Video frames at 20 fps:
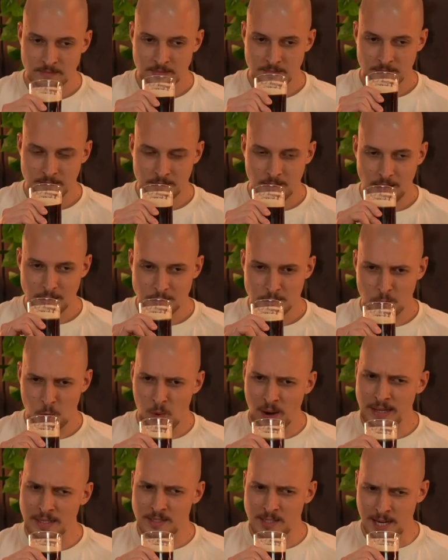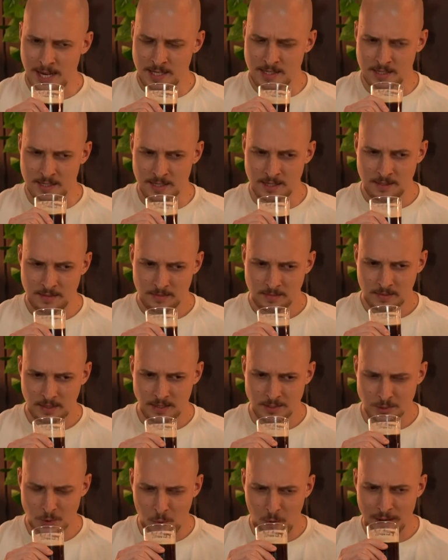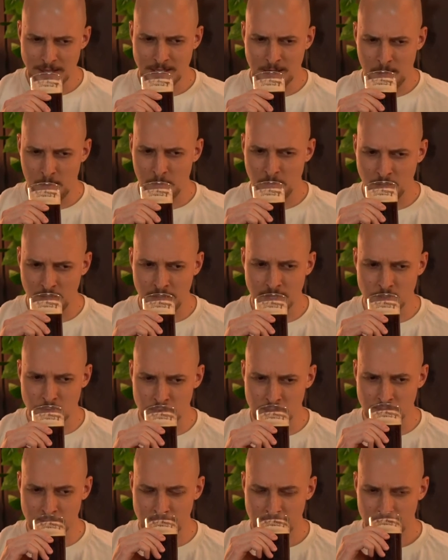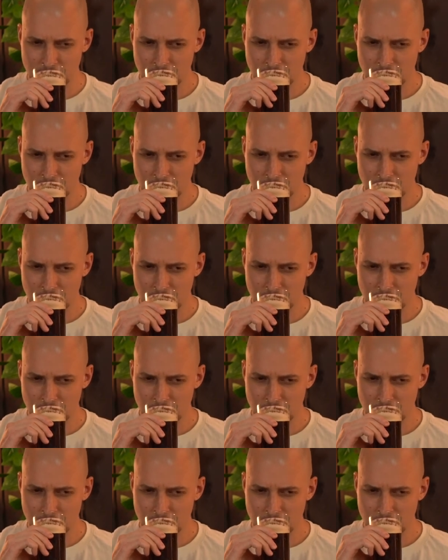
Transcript: Hmm. It's quite tasty. It's quite complex, really.